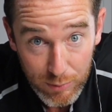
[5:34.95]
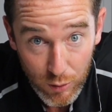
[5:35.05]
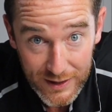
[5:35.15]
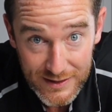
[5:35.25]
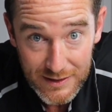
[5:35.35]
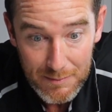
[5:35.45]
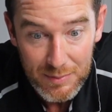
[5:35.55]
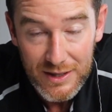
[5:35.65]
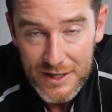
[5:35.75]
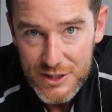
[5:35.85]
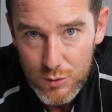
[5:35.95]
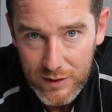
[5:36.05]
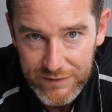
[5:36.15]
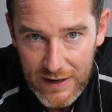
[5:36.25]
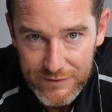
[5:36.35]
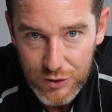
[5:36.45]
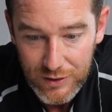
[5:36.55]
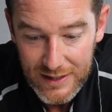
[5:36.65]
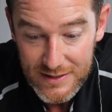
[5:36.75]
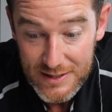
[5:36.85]
point plus 25
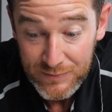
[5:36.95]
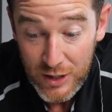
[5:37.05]
degrees.